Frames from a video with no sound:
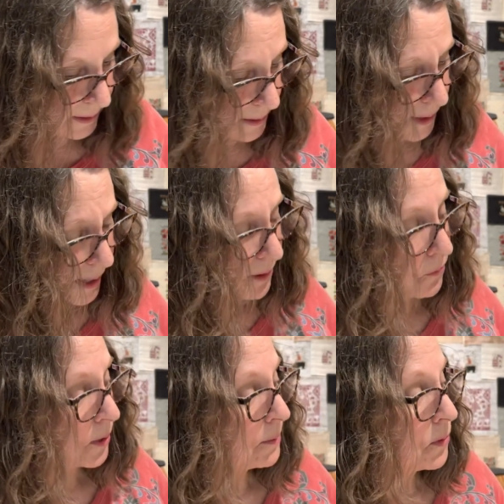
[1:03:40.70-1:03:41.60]
Then I have
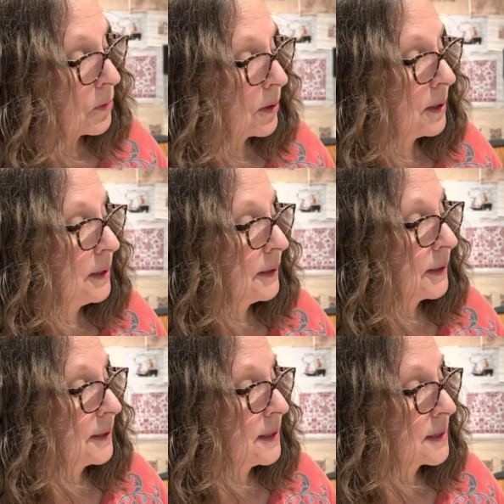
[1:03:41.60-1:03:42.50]
one more,
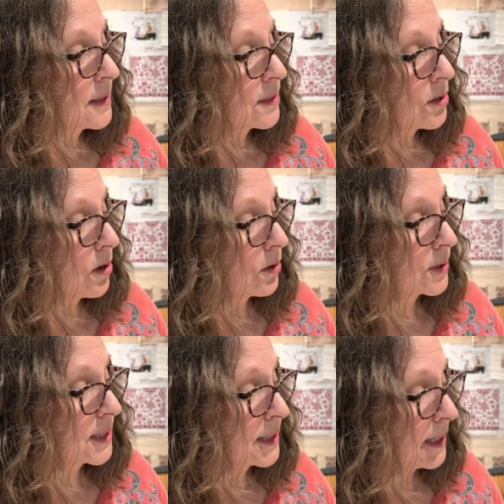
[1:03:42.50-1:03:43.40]
and this is called
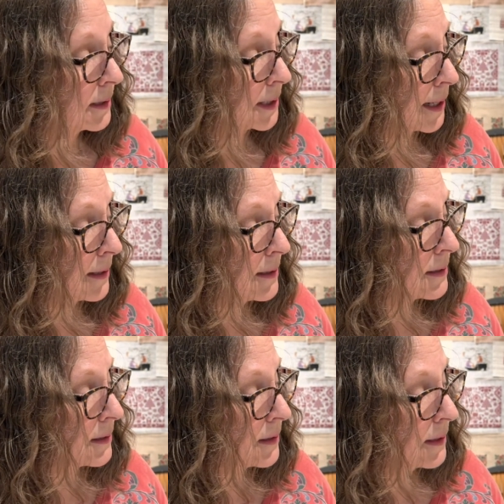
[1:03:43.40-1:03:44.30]
Sea
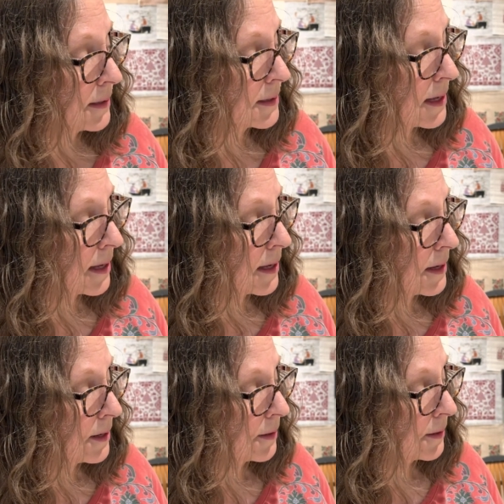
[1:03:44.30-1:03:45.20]
Glass. It's
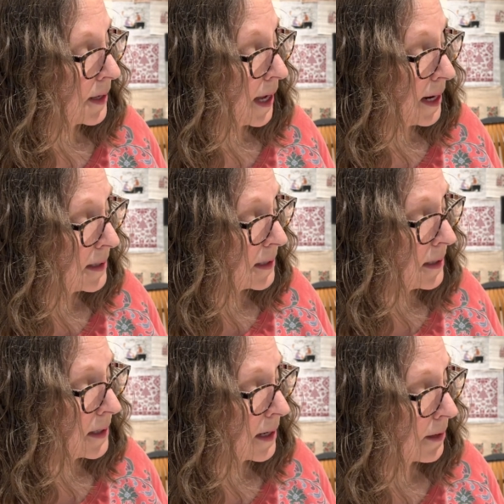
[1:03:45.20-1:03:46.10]
a
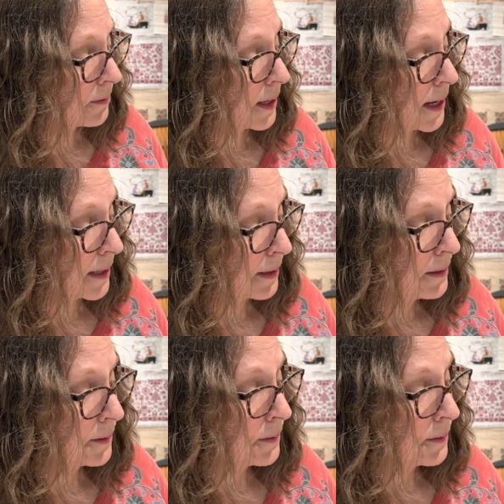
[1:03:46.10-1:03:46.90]
18 count Ada,